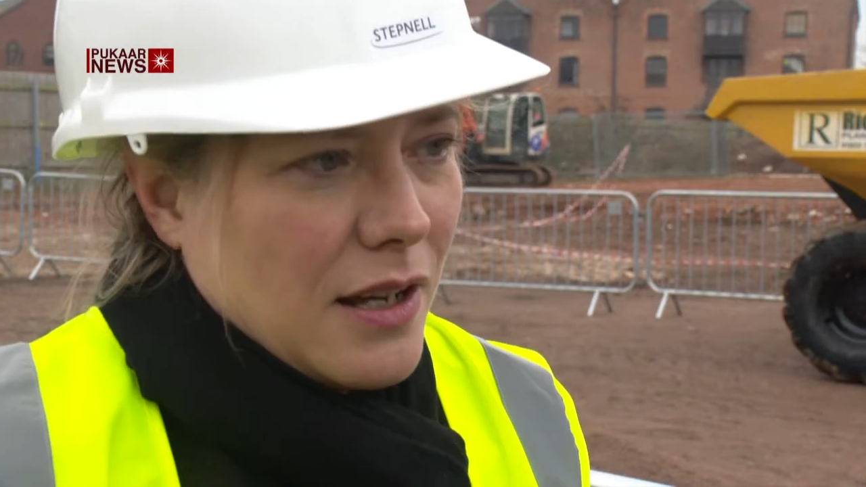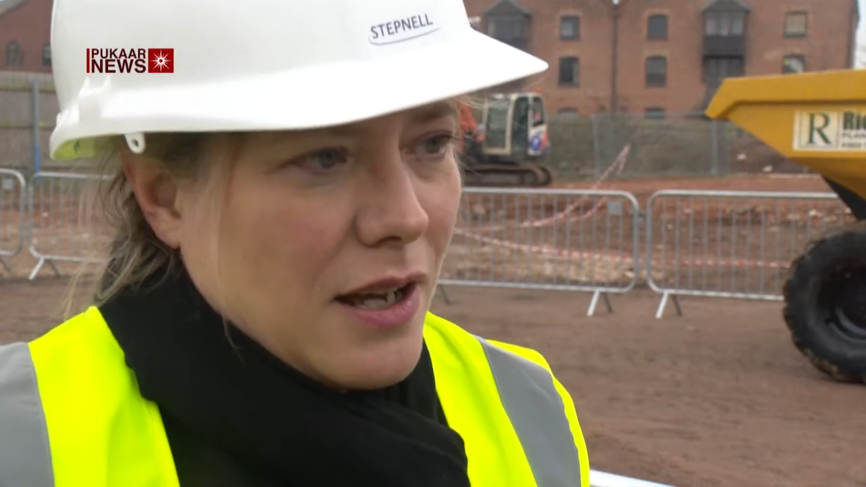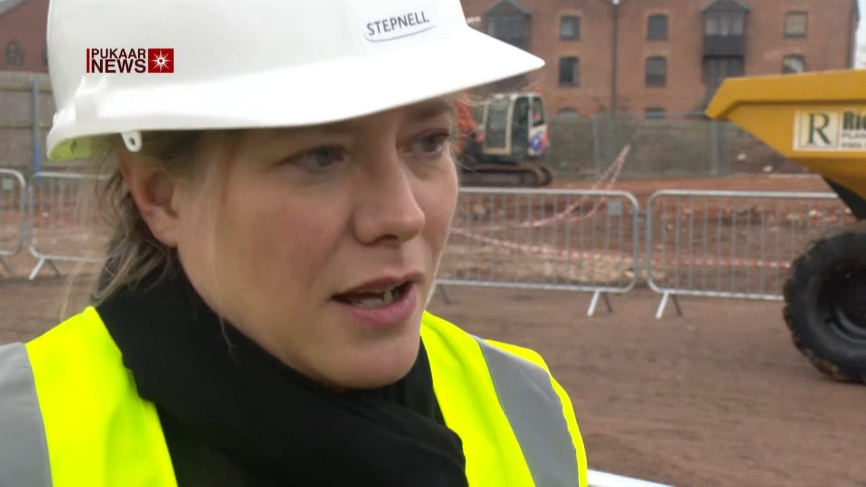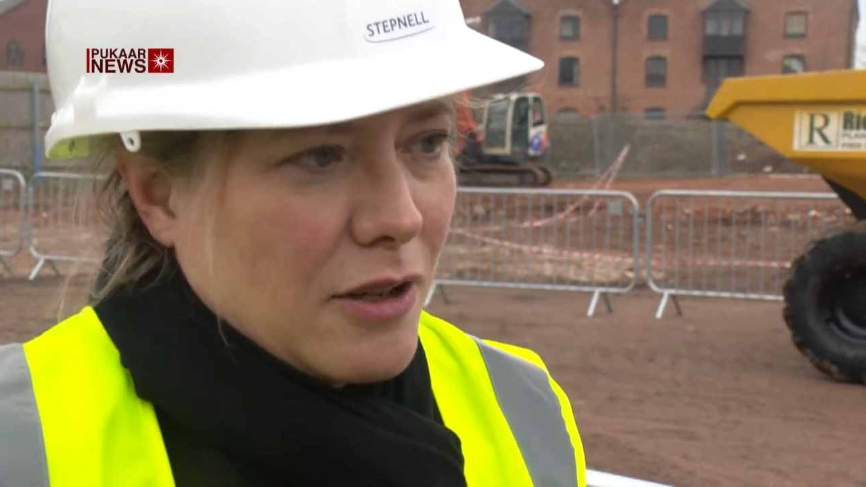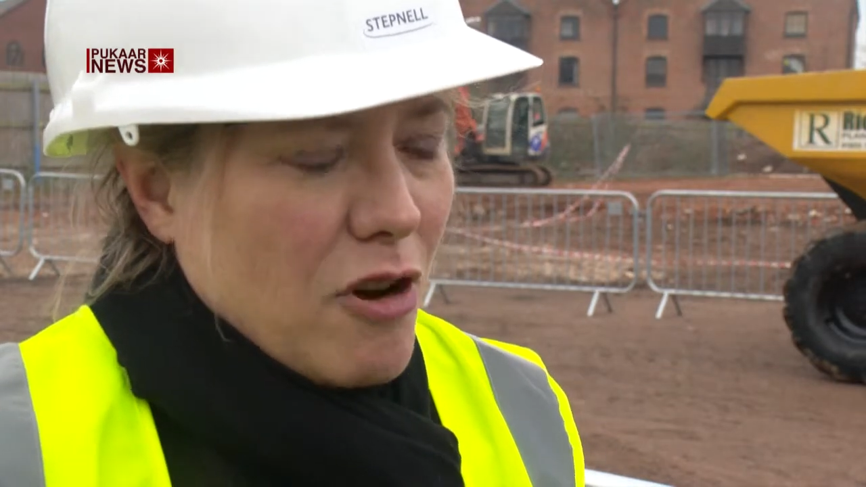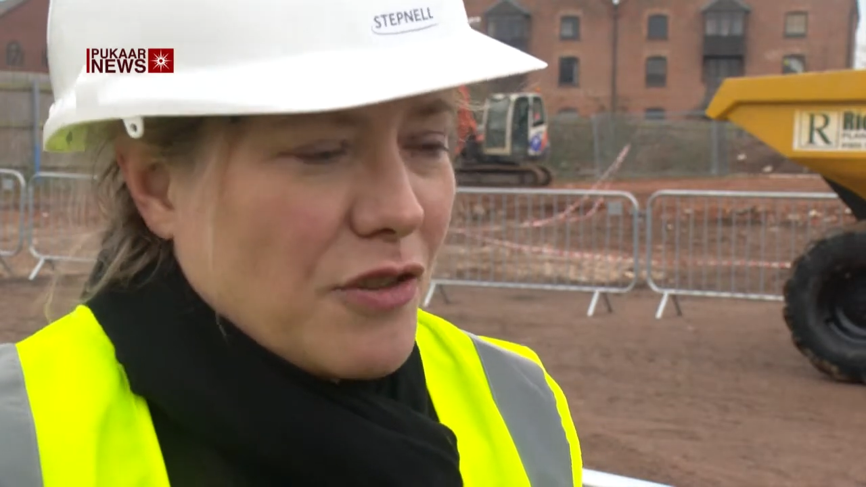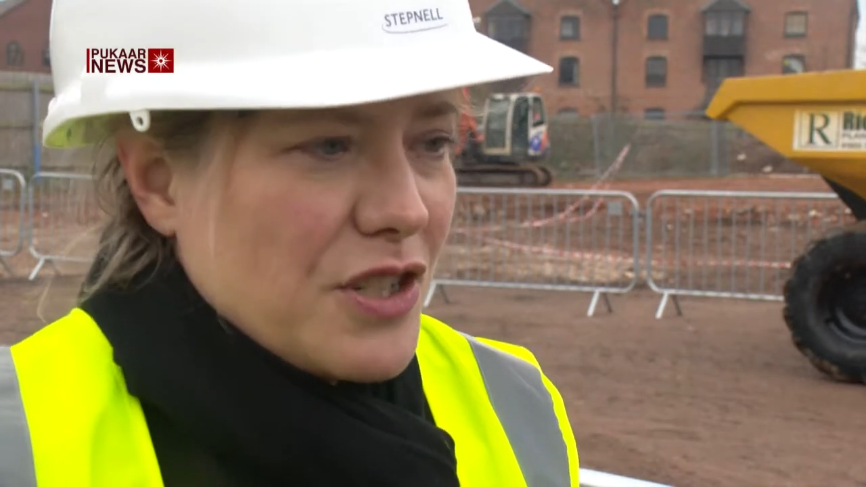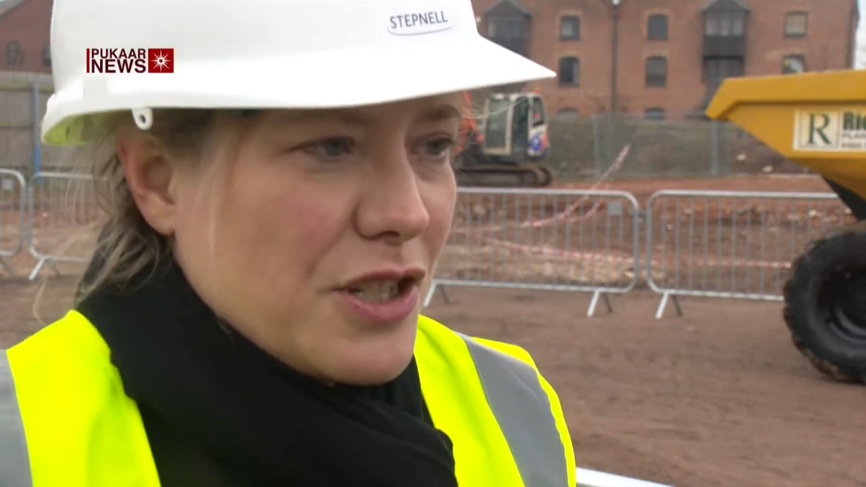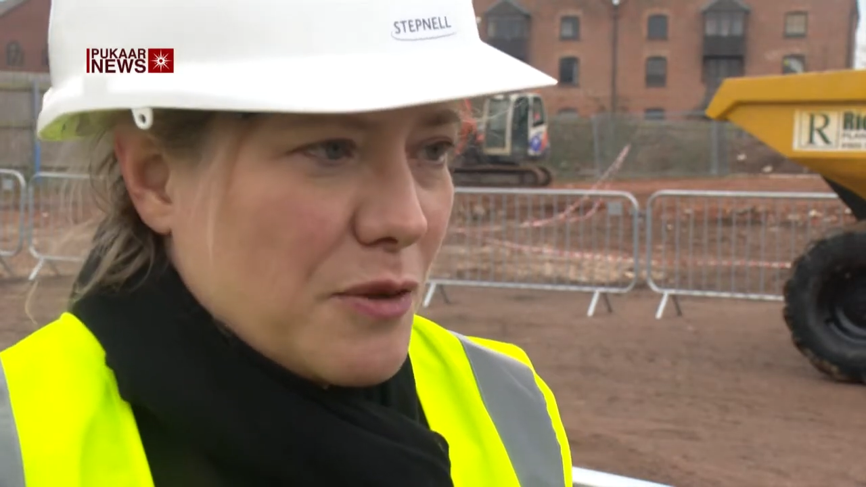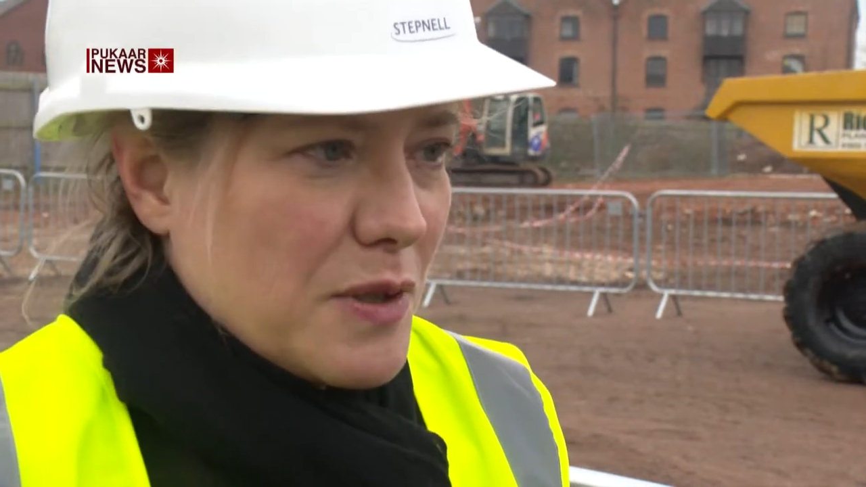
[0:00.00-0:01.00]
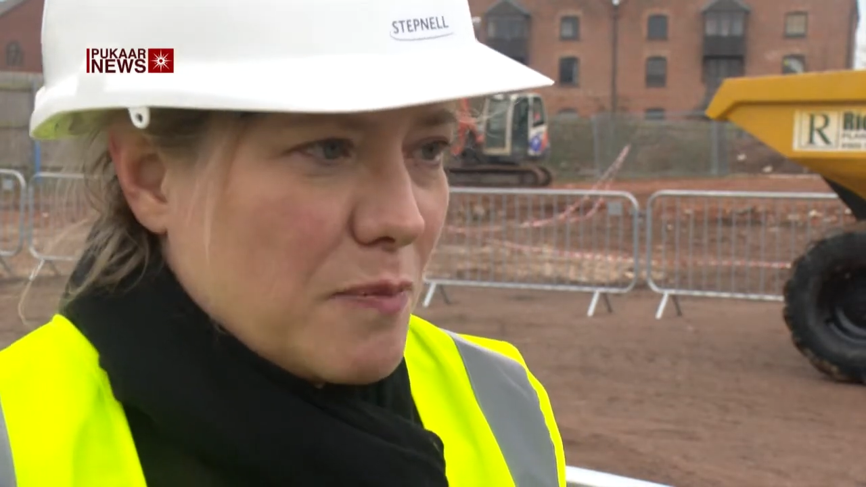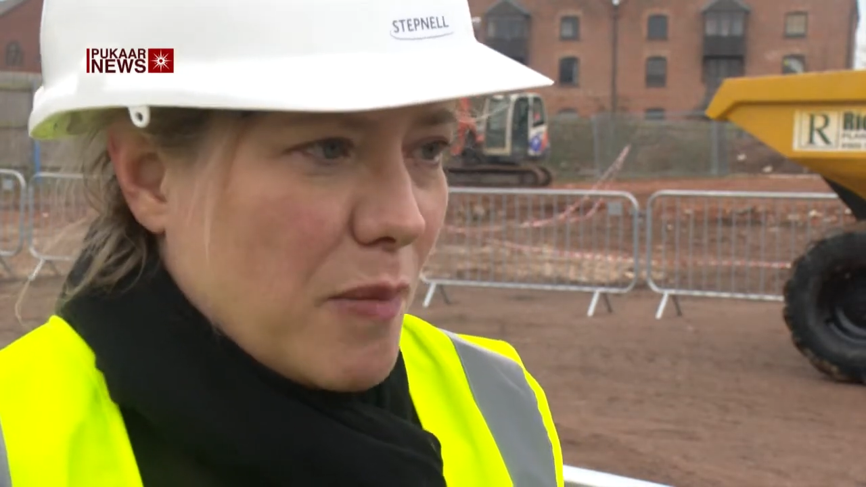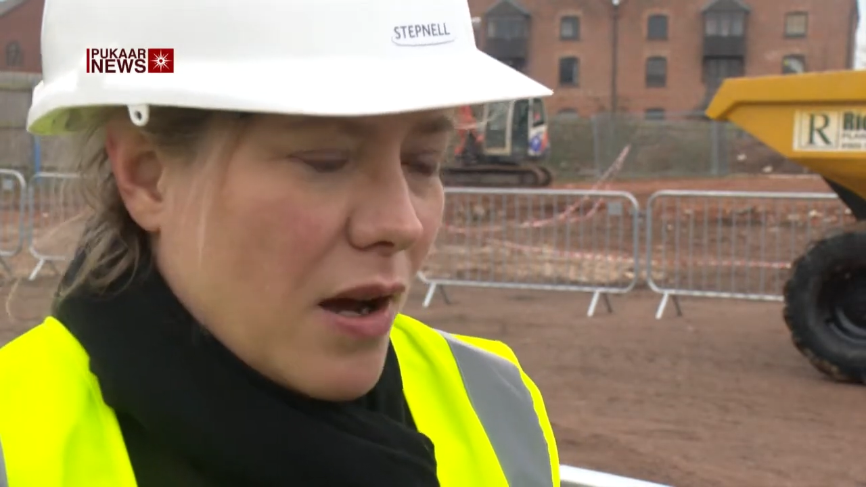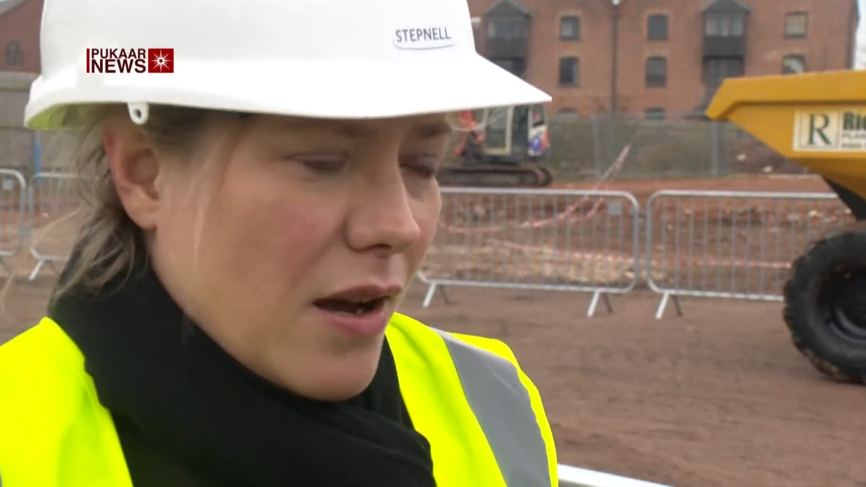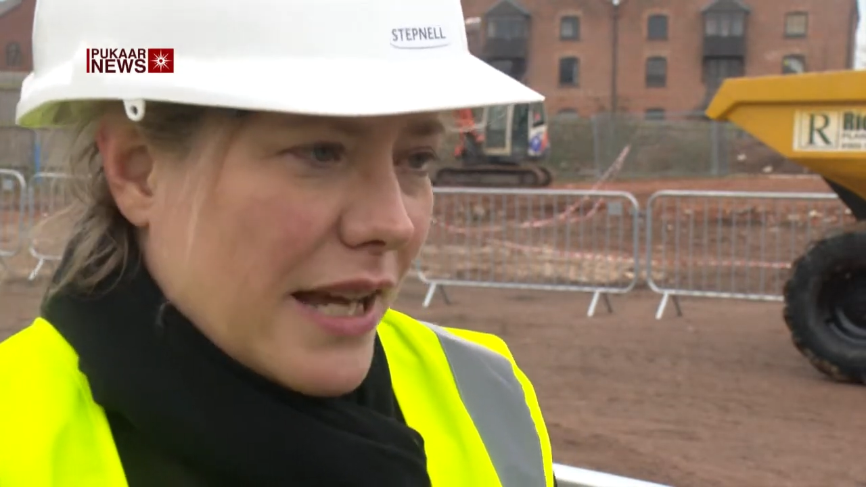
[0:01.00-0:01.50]
uh, granted to us
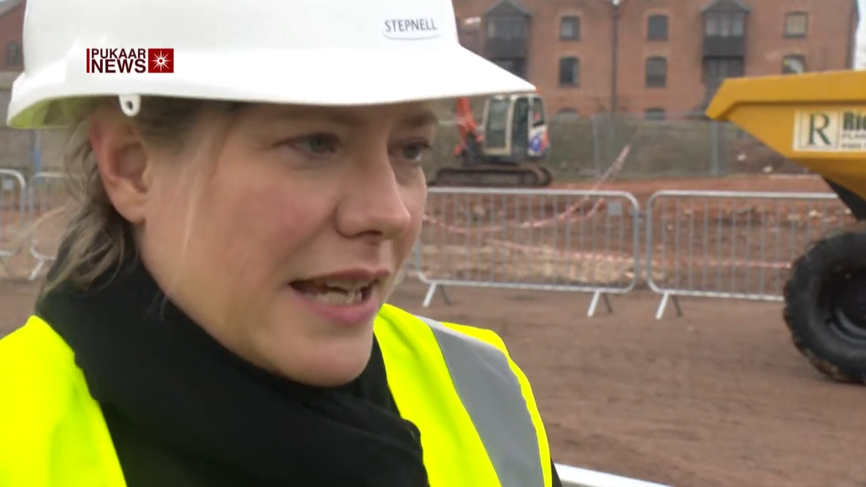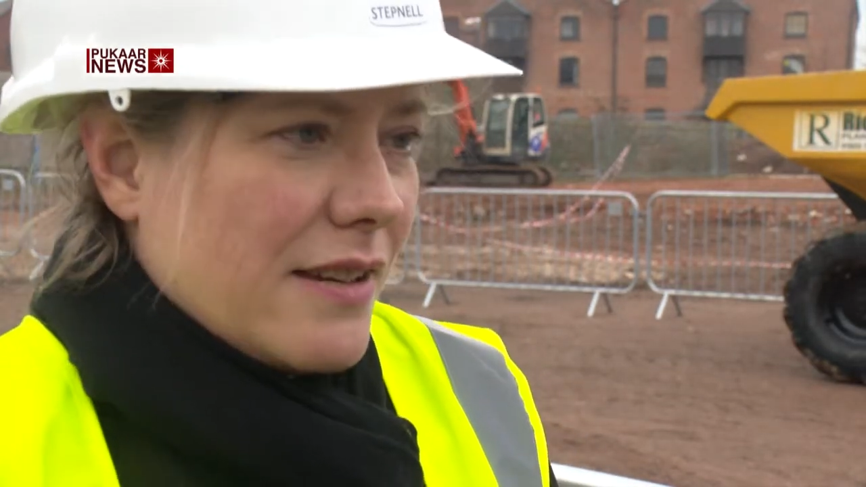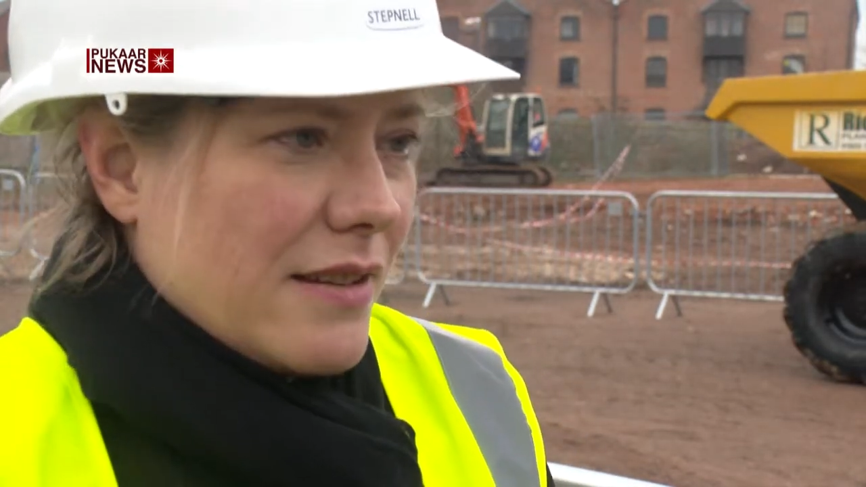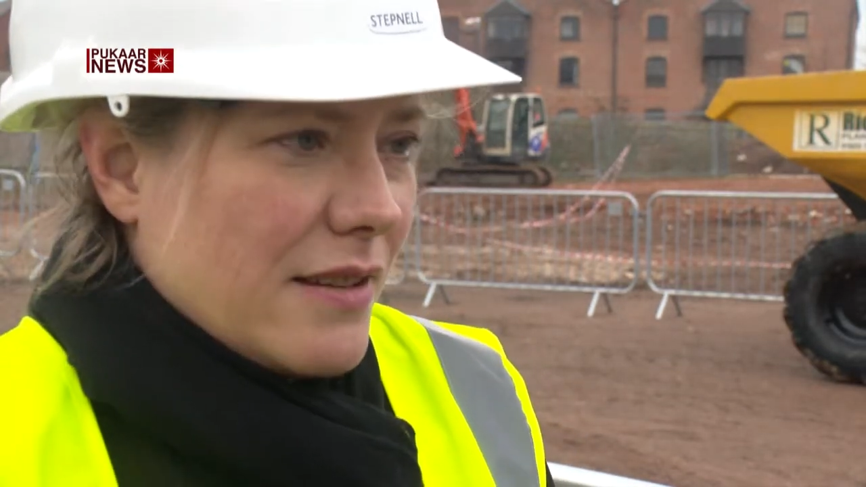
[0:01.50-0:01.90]
by